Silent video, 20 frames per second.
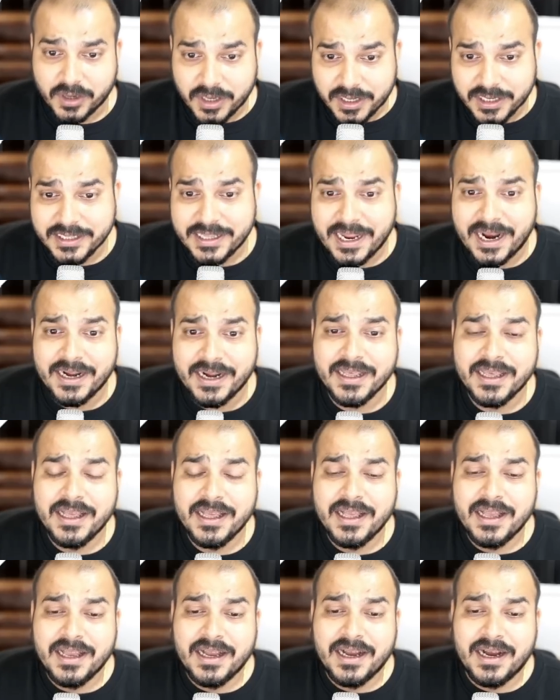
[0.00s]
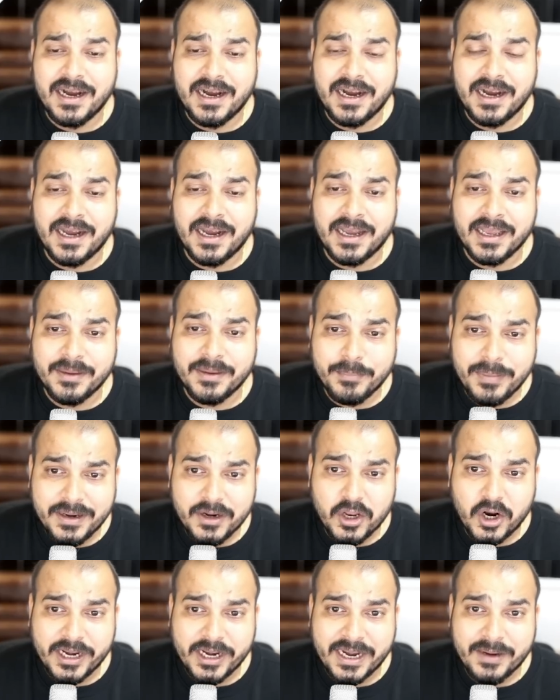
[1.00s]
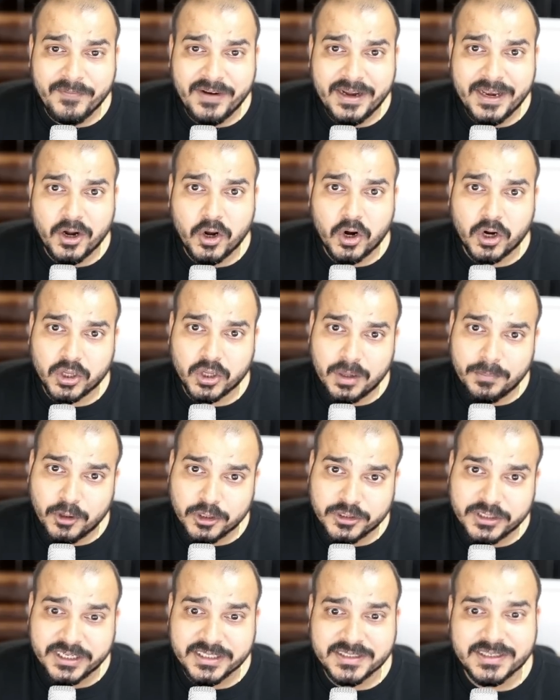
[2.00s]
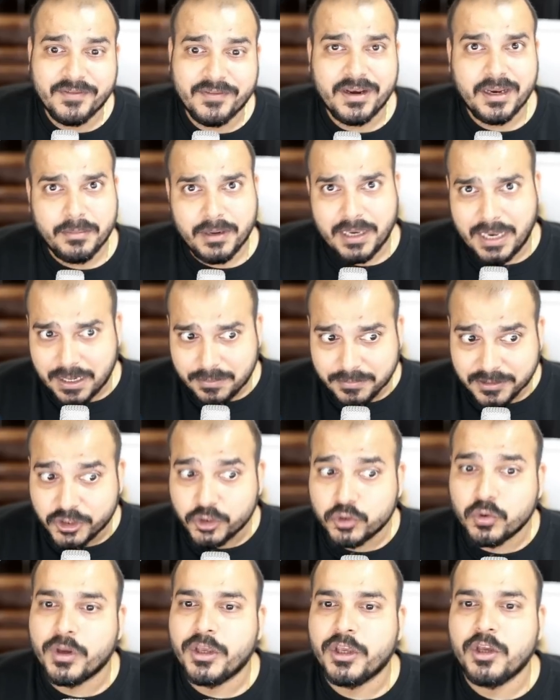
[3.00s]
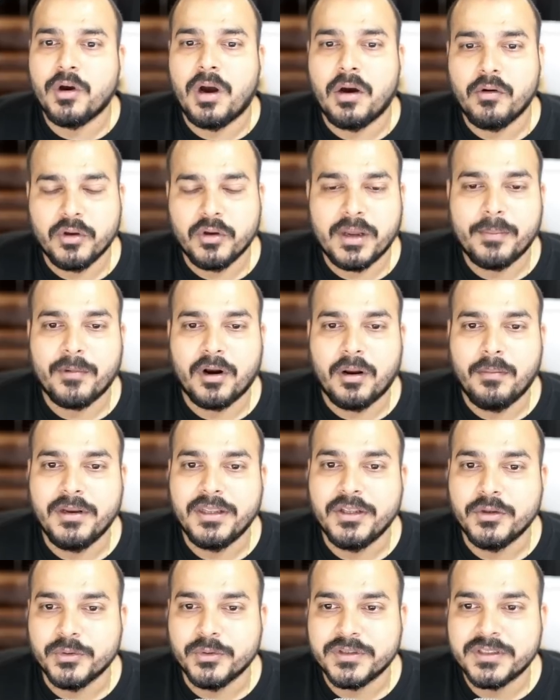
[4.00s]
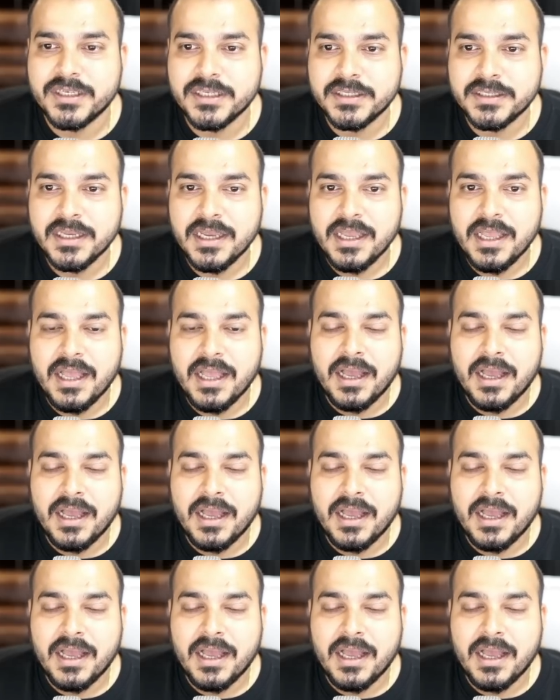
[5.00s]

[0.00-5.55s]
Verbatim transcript: Not only that, uh, in build.nvidia.com also it is available. I'll be showing you how you can probably use this.